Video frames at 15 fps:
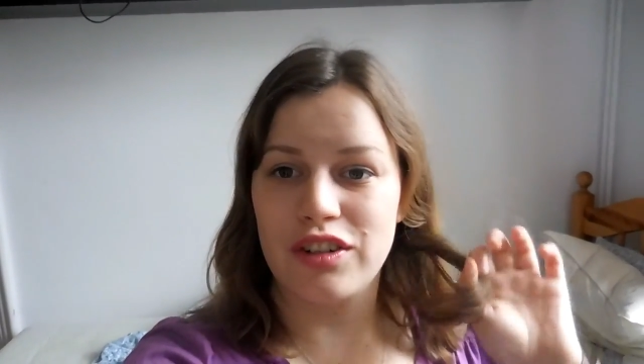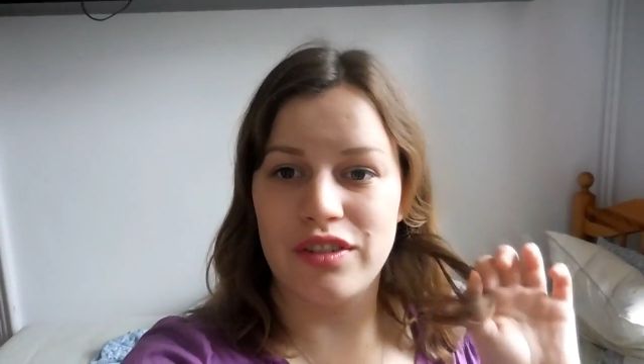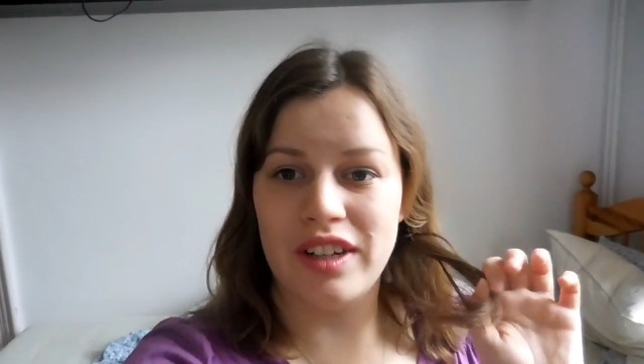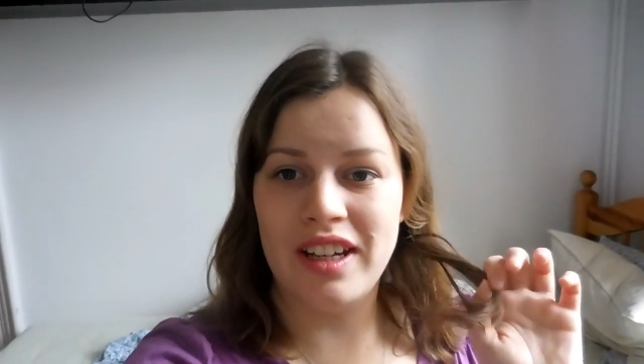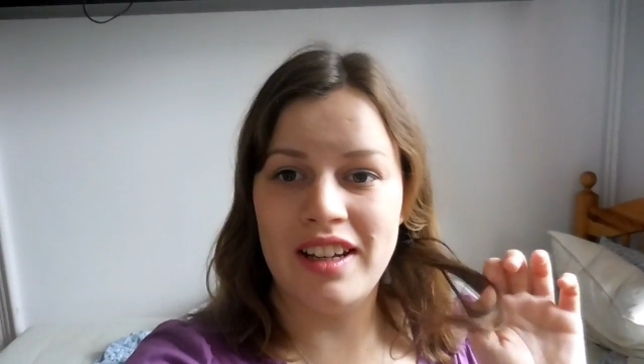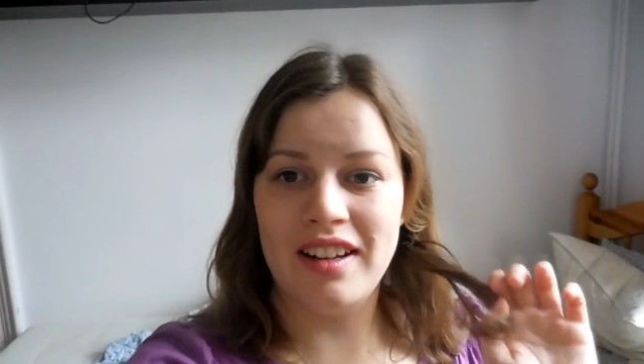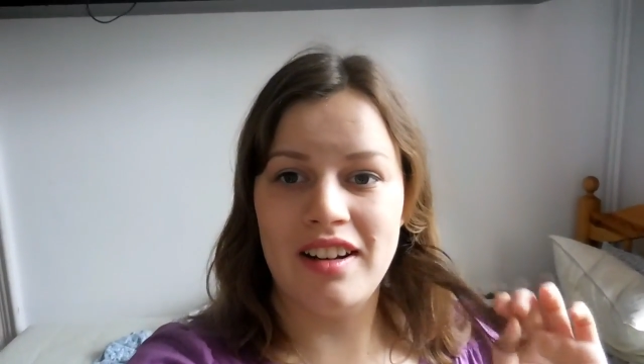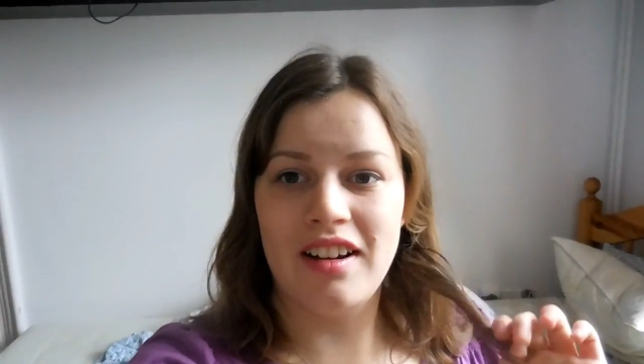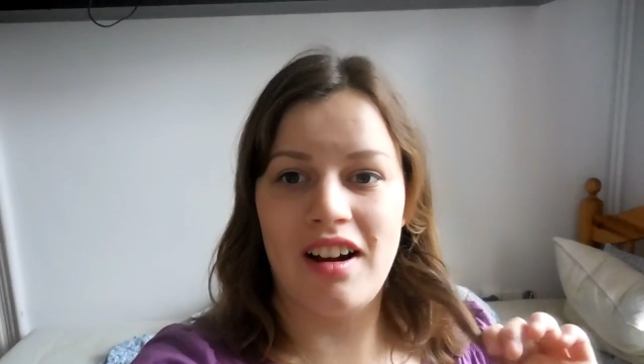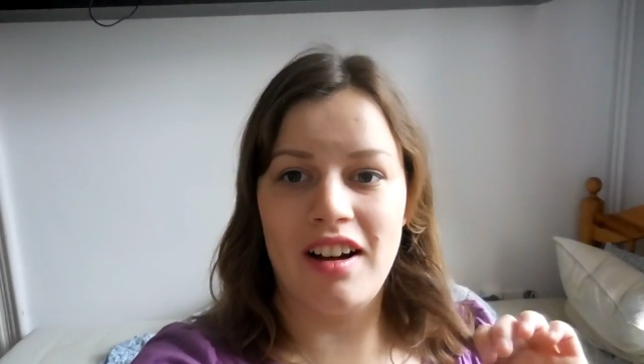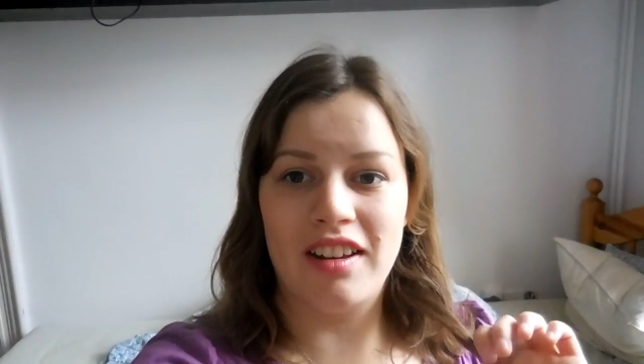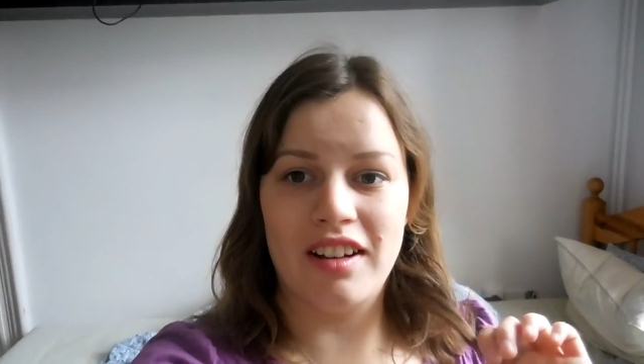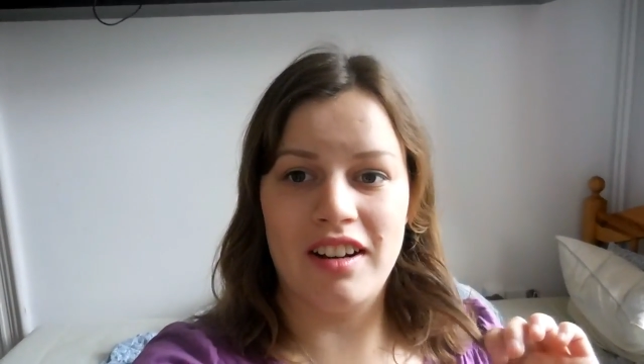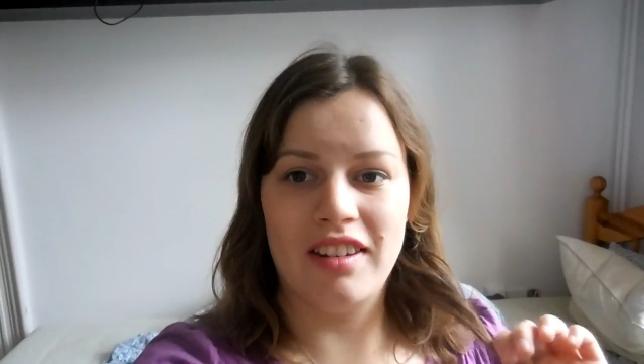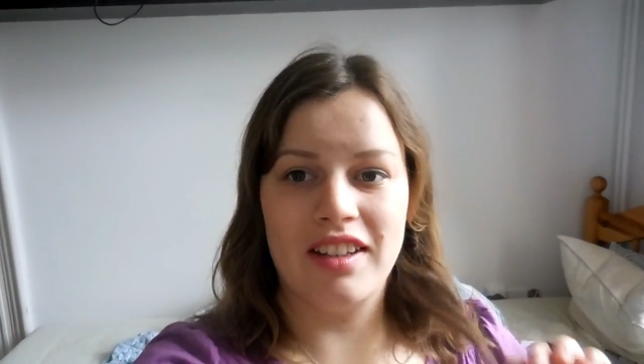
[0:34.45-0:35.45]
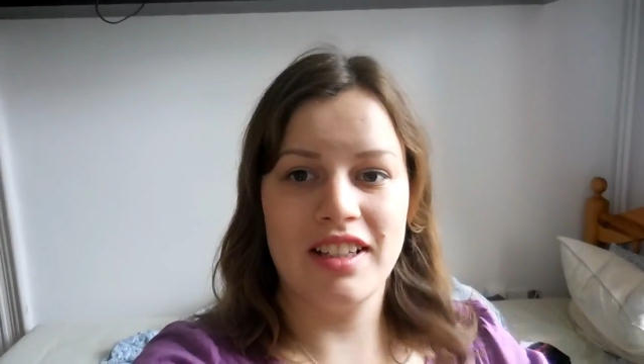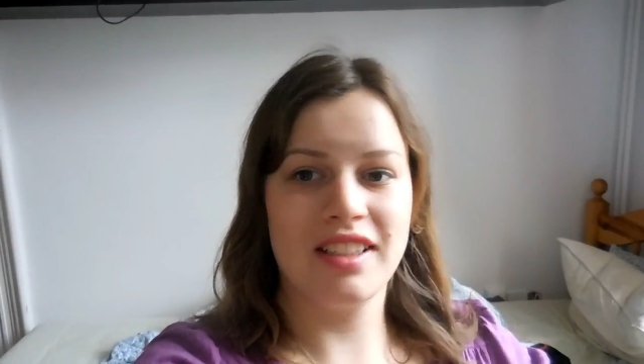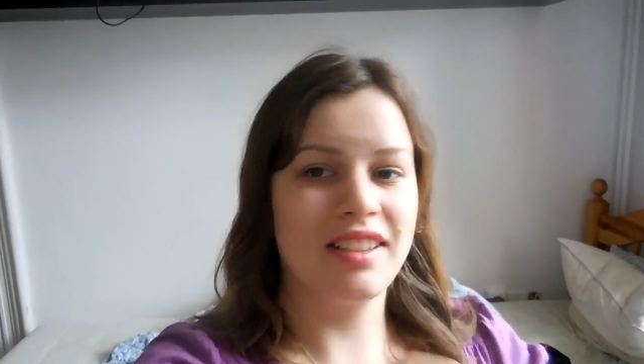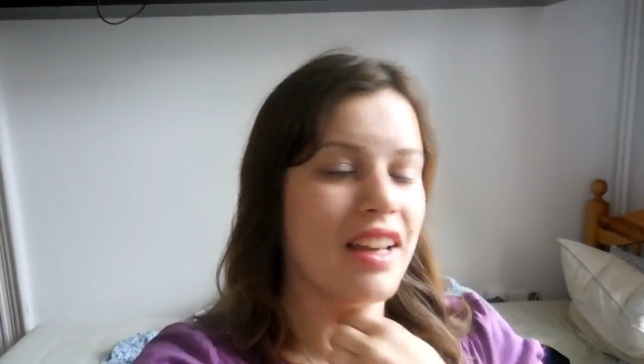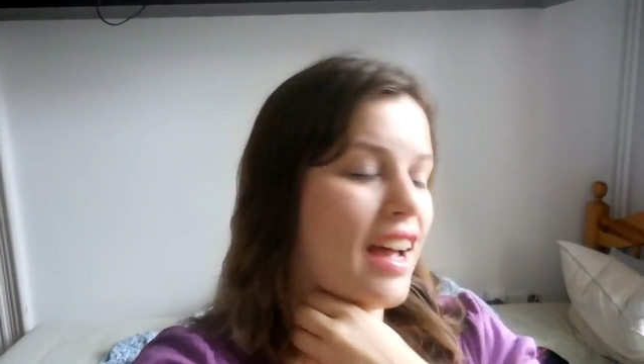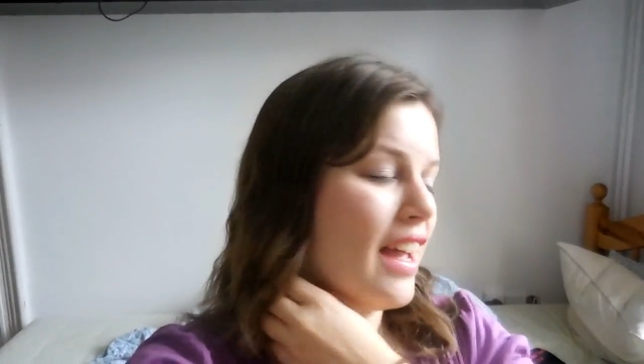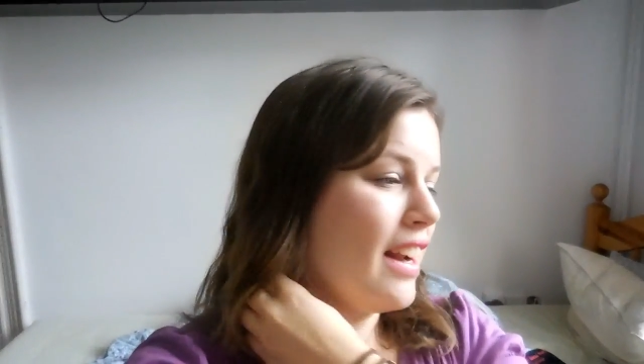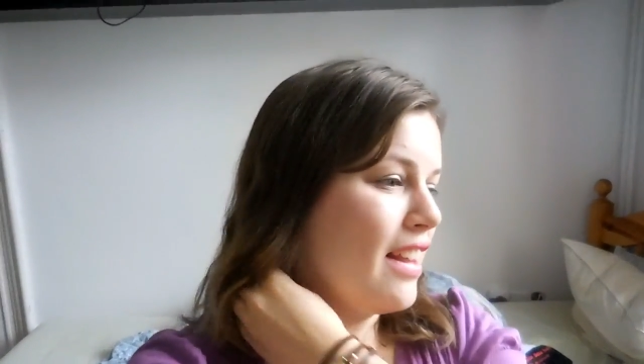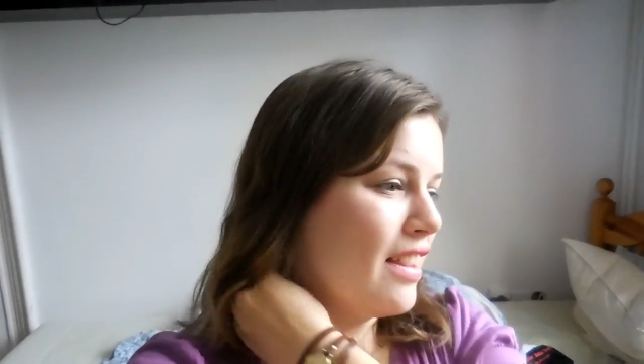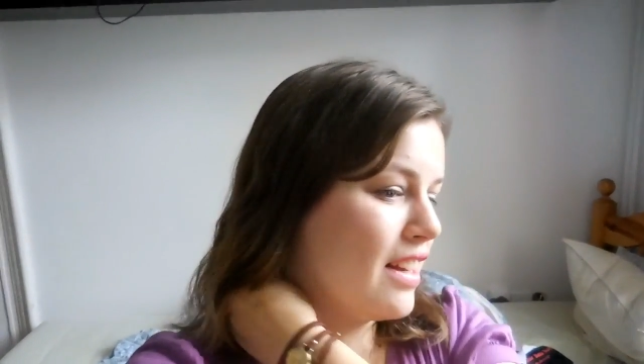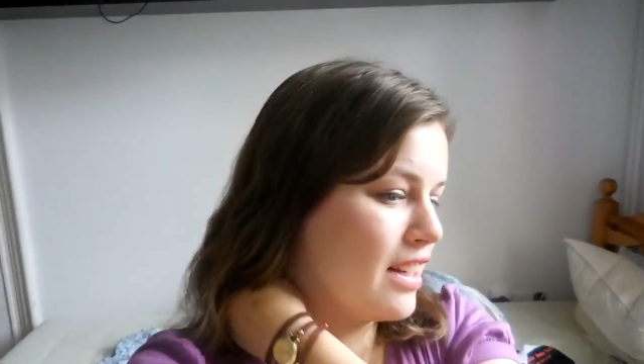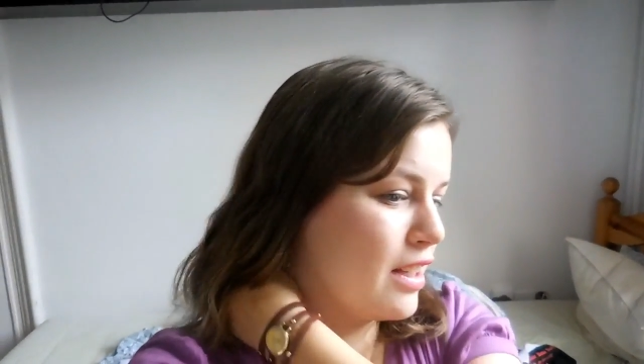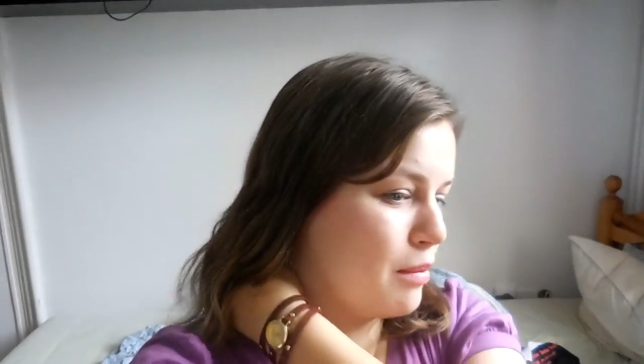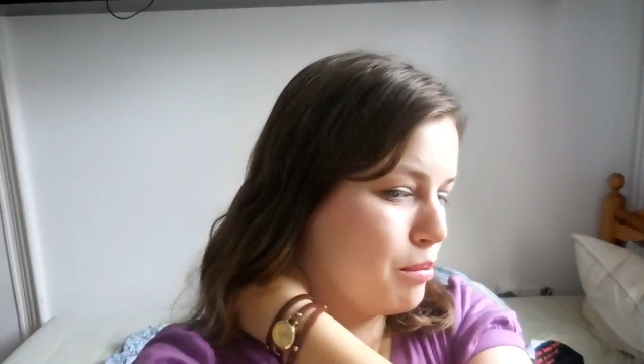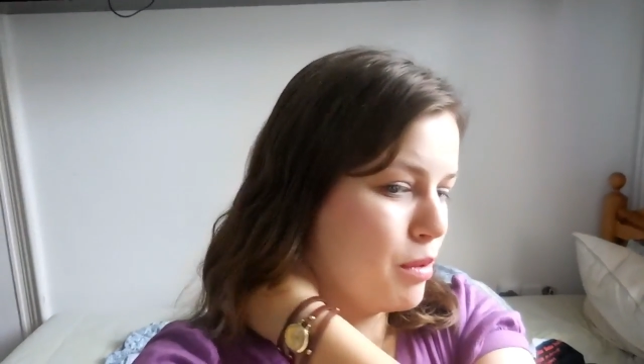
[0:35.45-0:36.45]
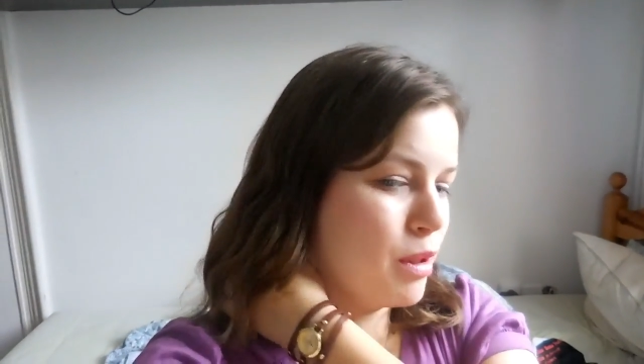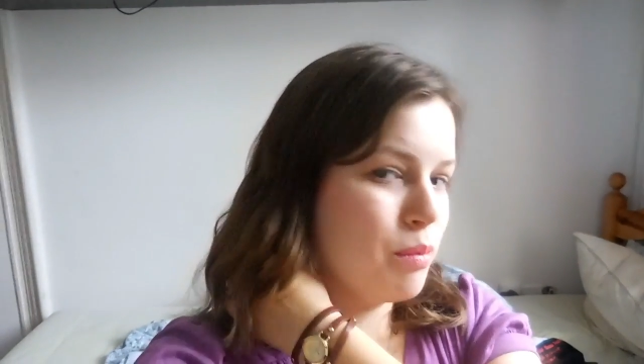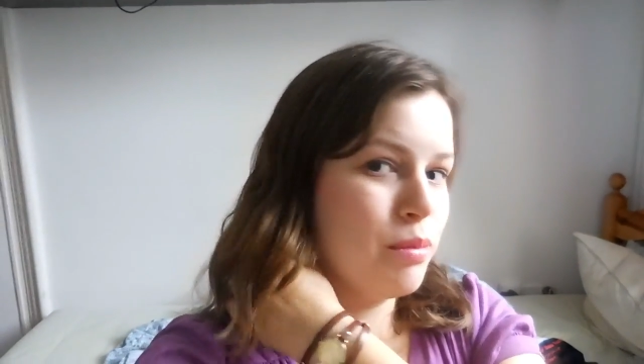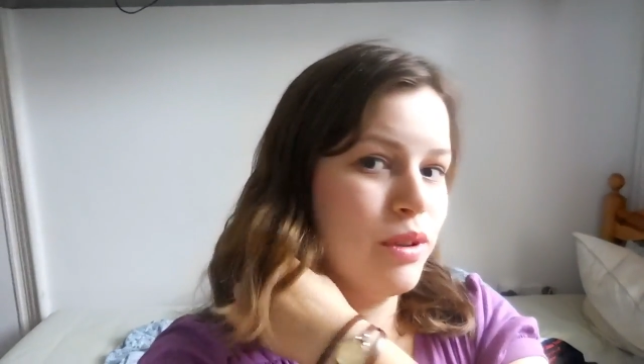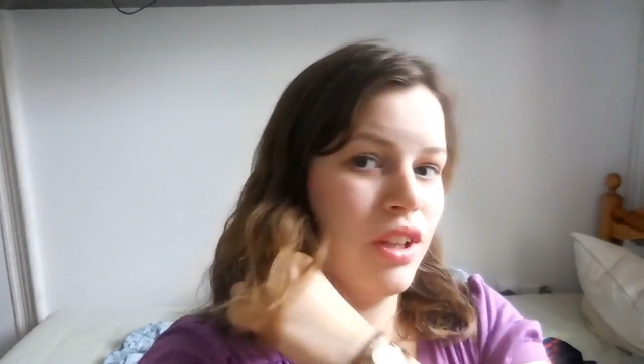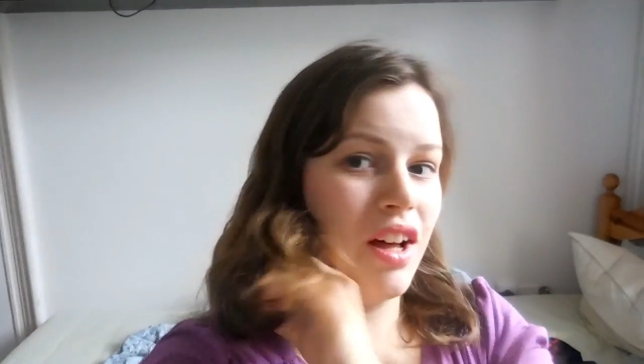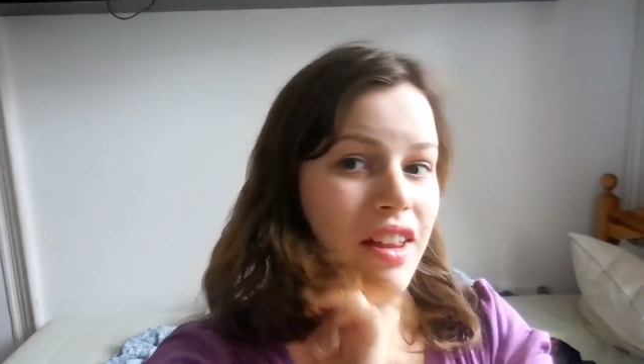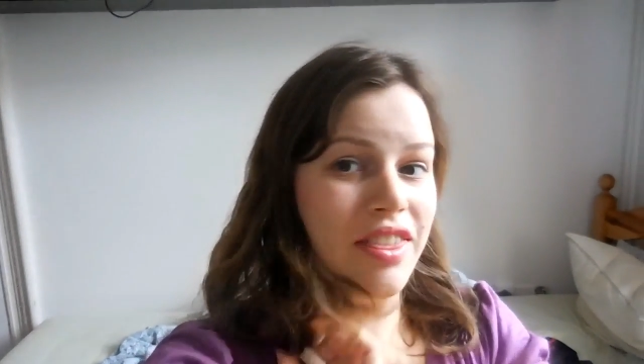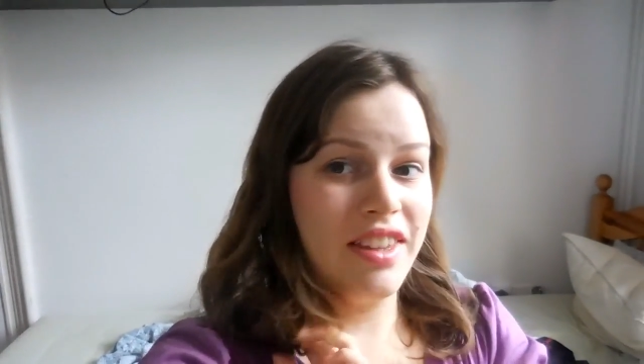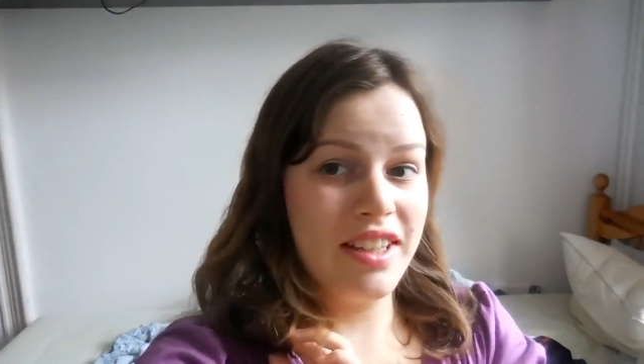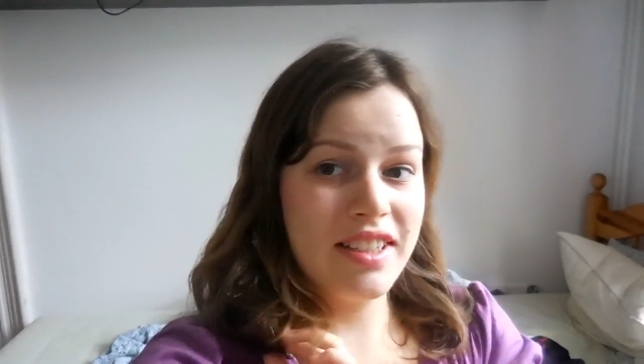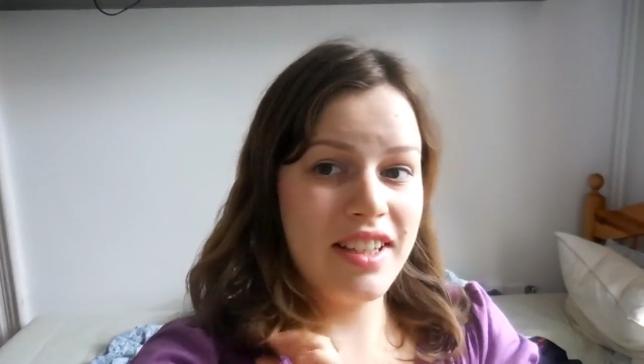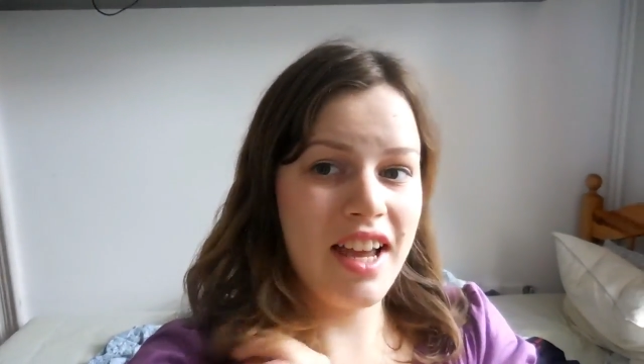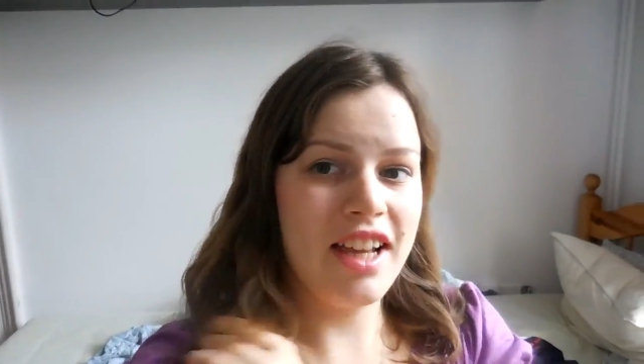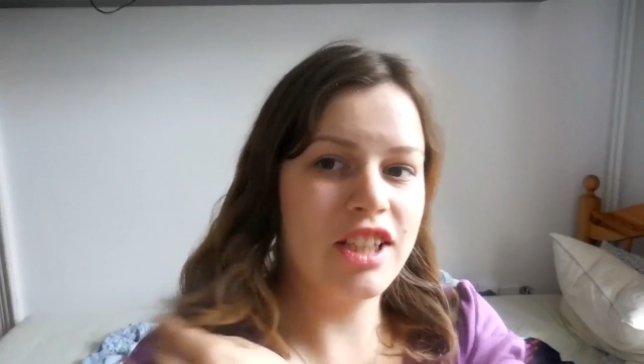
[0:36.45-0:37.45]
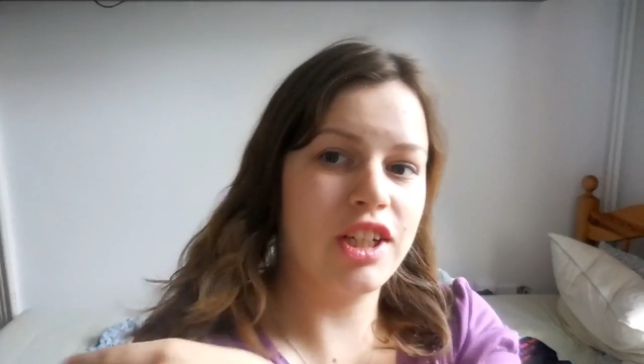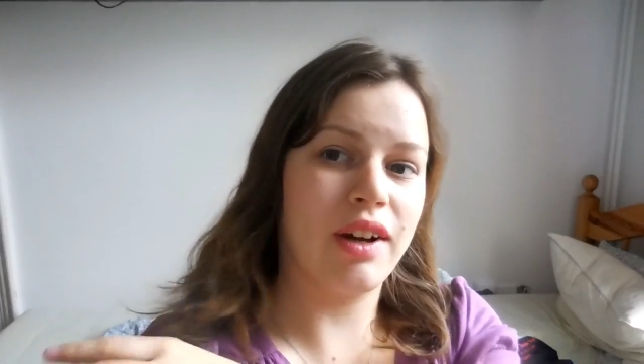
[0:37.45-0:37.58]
green on this side and then some purple on this side.